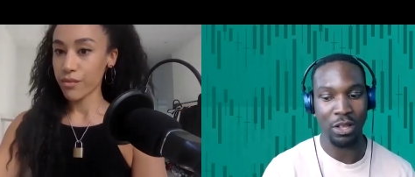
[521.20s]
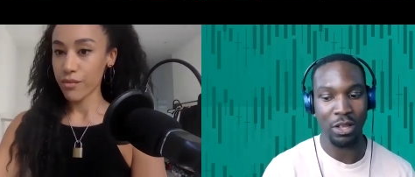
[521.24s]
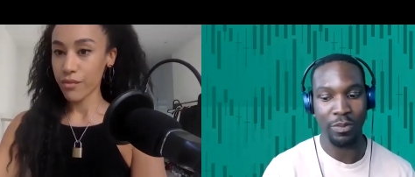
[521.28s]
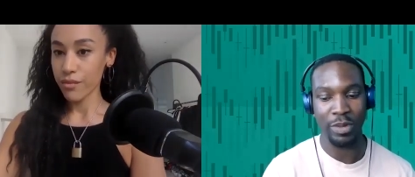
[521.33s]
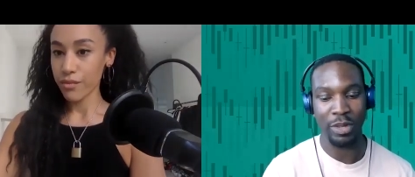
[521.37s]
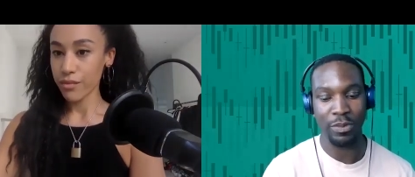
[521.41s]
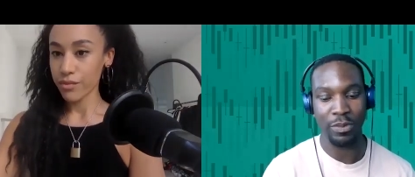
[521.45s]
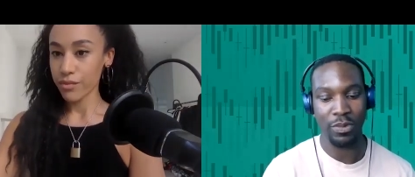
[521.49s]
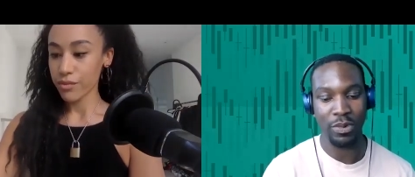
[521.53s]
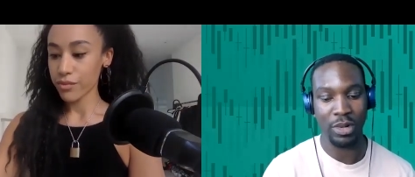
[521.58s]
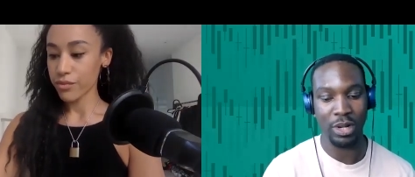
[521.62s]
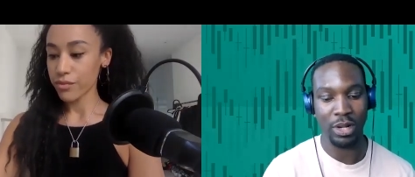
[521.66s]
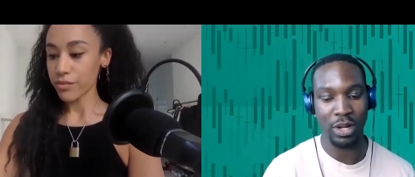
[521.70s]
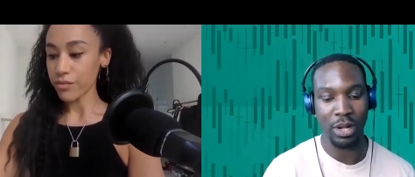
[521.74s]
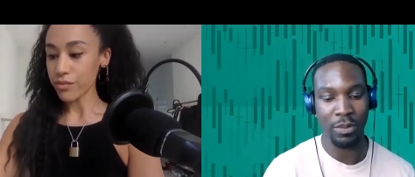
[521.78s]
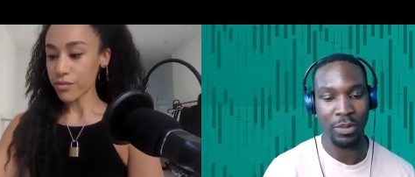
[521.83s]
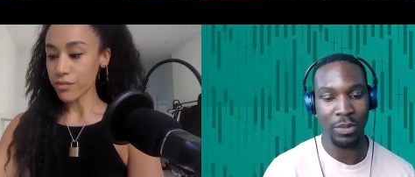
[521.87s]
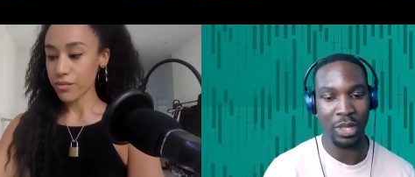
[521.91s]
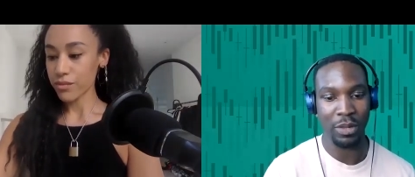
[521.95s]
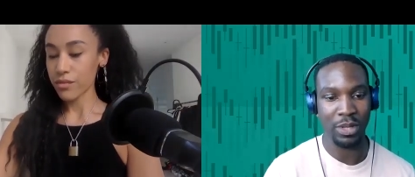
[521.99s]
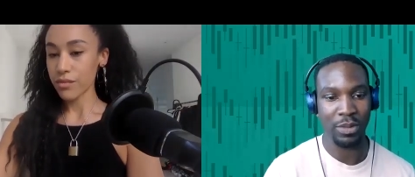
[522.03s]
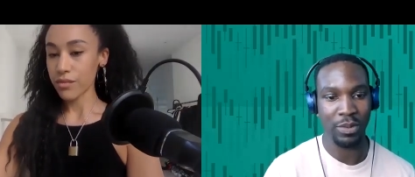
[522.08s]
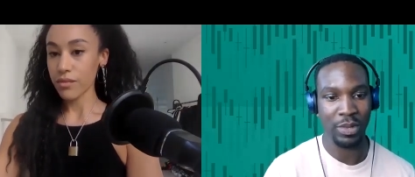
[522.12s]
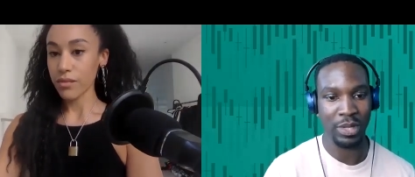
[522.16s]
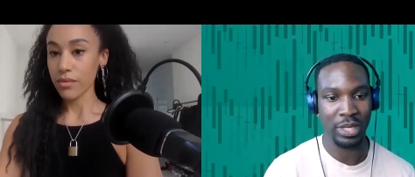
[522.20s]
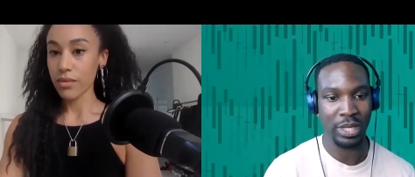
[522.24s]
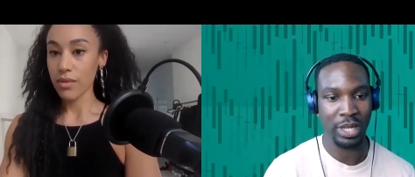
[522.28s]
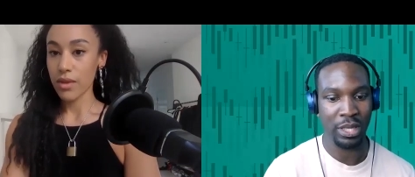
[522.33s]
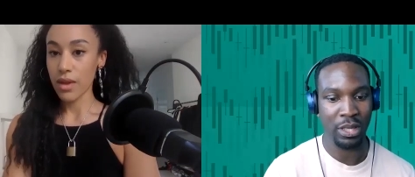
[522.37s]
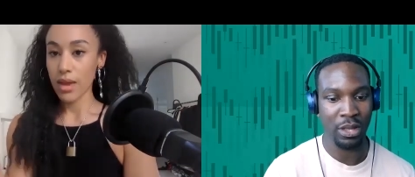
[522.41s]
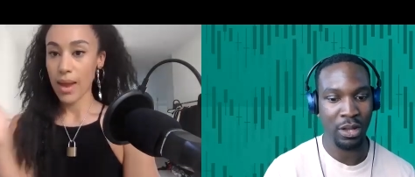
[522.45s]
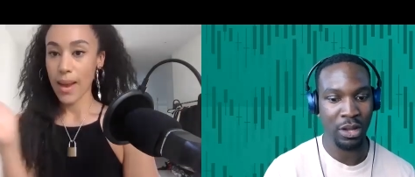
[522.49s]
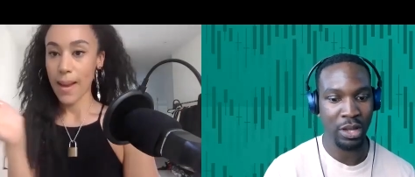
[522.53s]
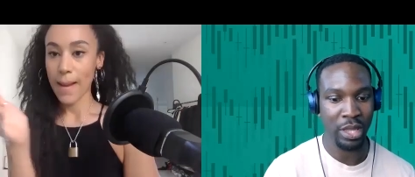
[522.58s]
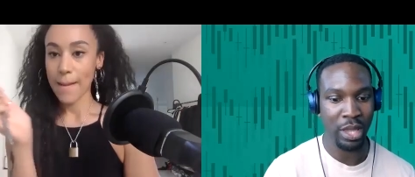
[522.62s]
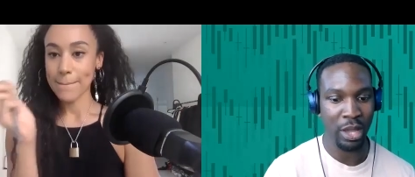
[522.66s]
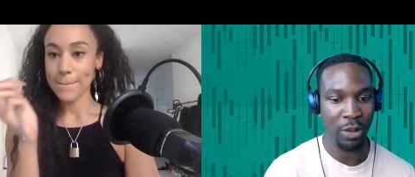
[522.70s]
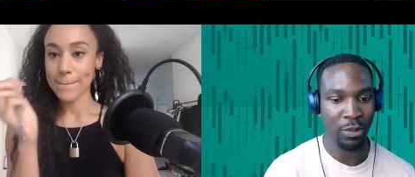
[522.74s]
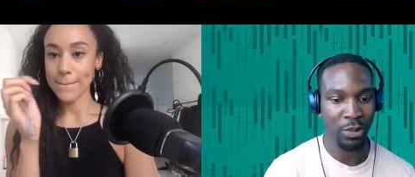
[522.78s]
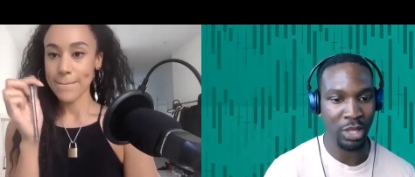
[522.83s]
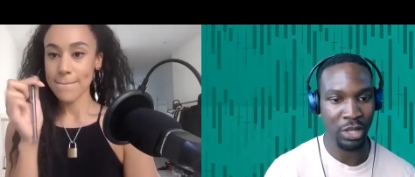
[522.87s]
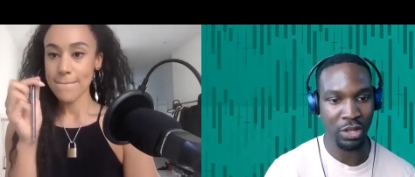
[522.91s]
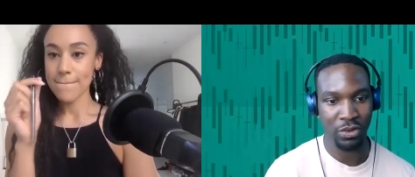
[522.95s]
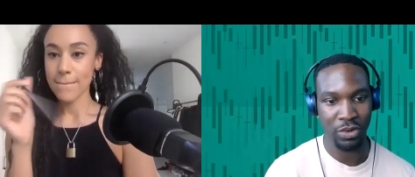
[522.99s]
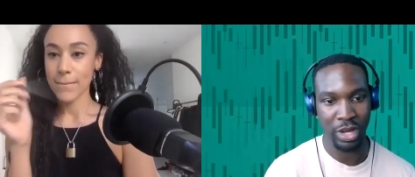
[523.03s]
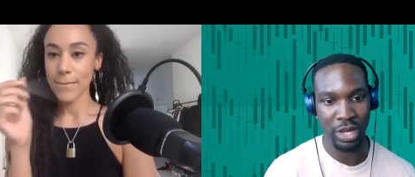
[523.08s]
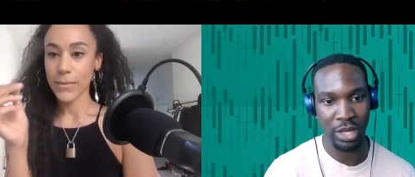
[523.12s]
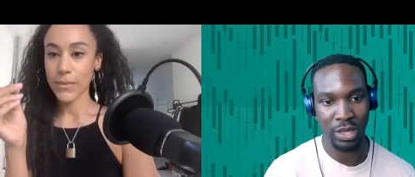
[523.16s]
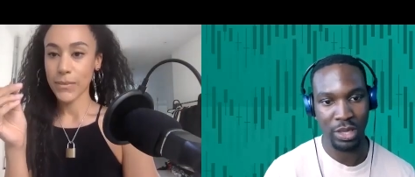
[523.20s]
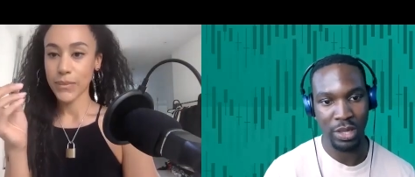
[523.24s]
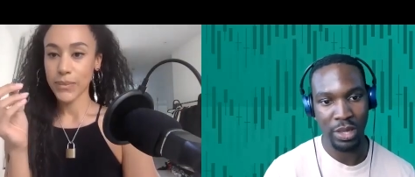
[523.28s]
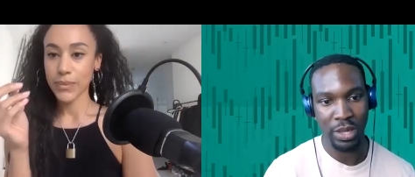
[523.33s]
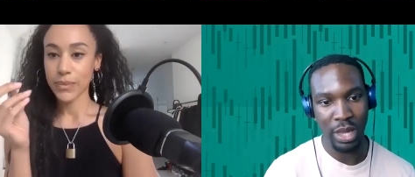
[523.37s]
Speaker 1: a lot of people coming up to me and saying, Oh, yeah, I want to trade.